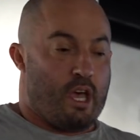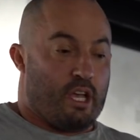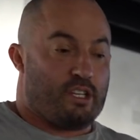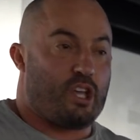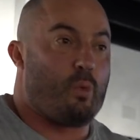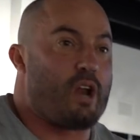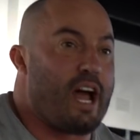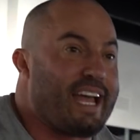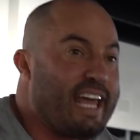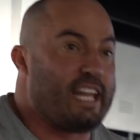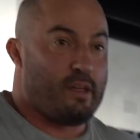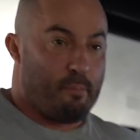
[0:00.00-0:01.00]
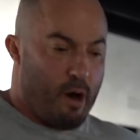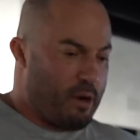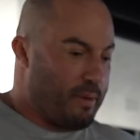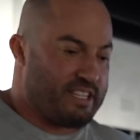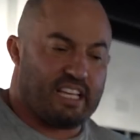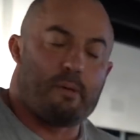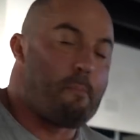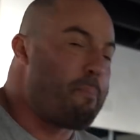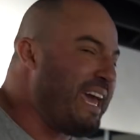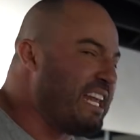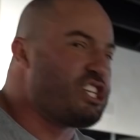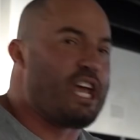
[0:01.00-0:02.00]
So when I get in the bottom, it doesn't
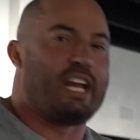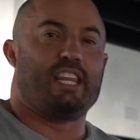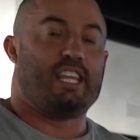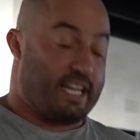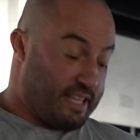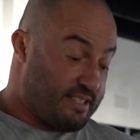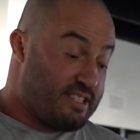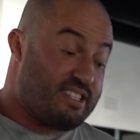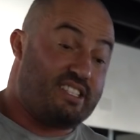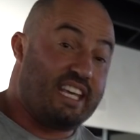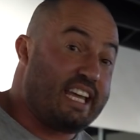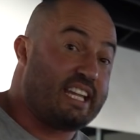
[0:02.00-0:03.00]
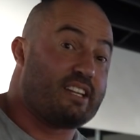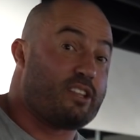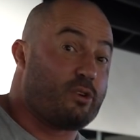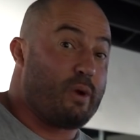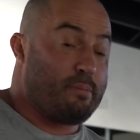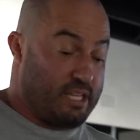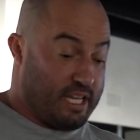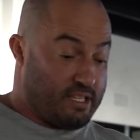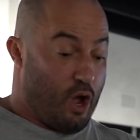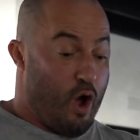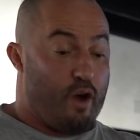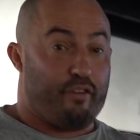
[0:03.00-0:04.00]
pinch anything, it doesn't dig into the ribs,
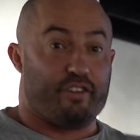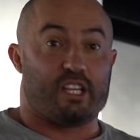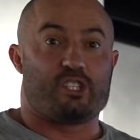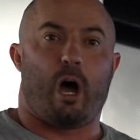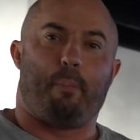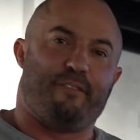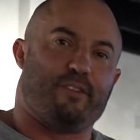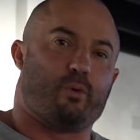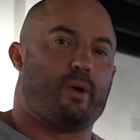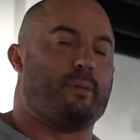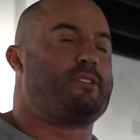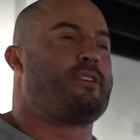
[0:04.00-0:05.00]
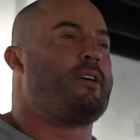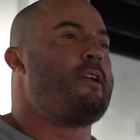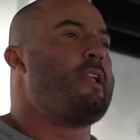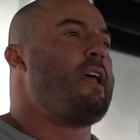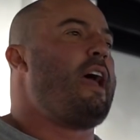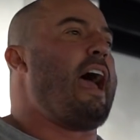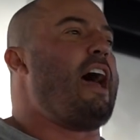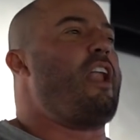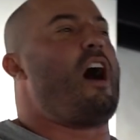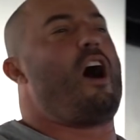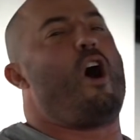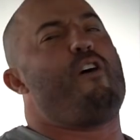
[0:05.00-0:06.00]
it's over the top of the ribs. And
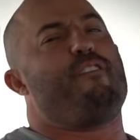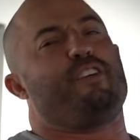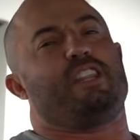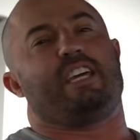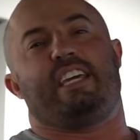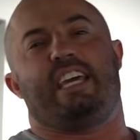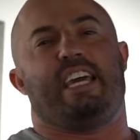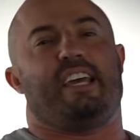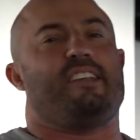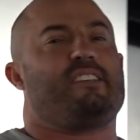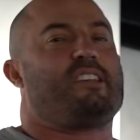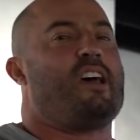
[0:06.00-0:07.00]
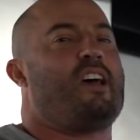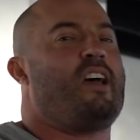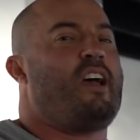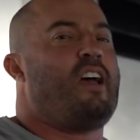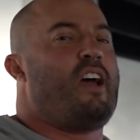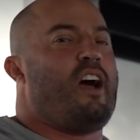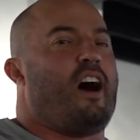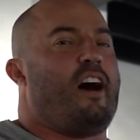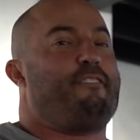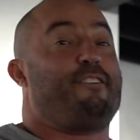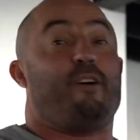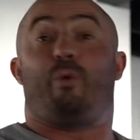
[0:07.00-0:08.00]
over the years,
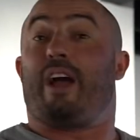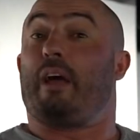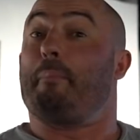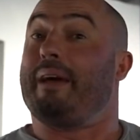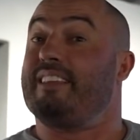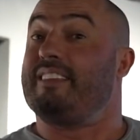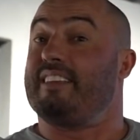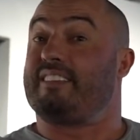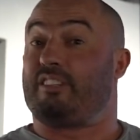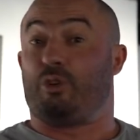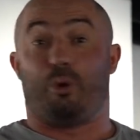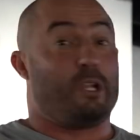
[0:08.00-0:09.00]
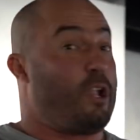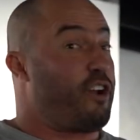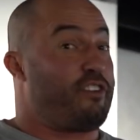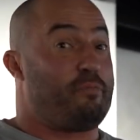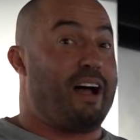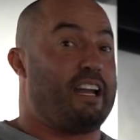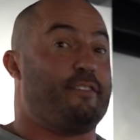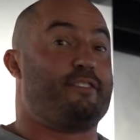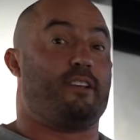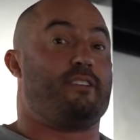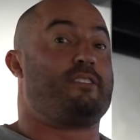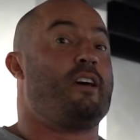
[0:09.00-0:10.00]
I've recommended this to a lot of my
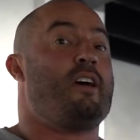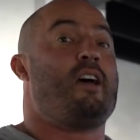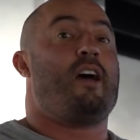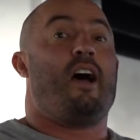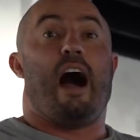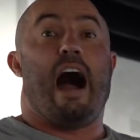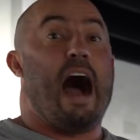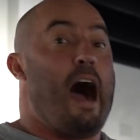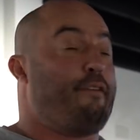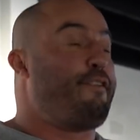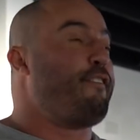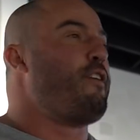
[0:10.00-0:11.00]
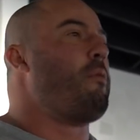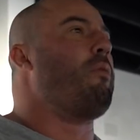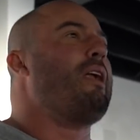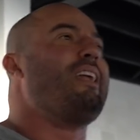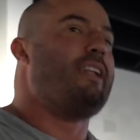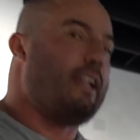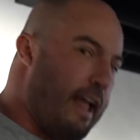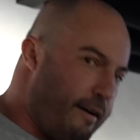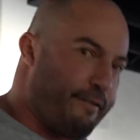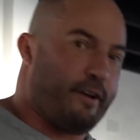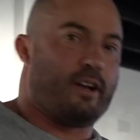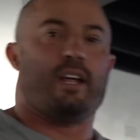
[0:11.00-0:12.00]
lifters. Half of them
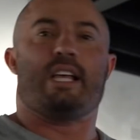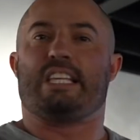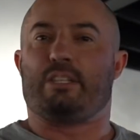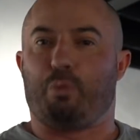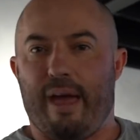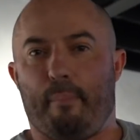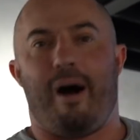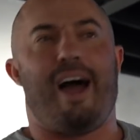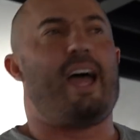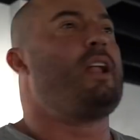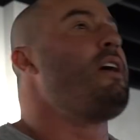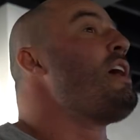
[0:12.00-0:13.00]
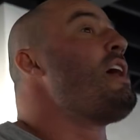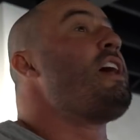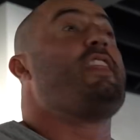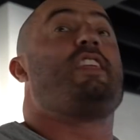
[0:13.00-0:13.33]
love it, swear by it.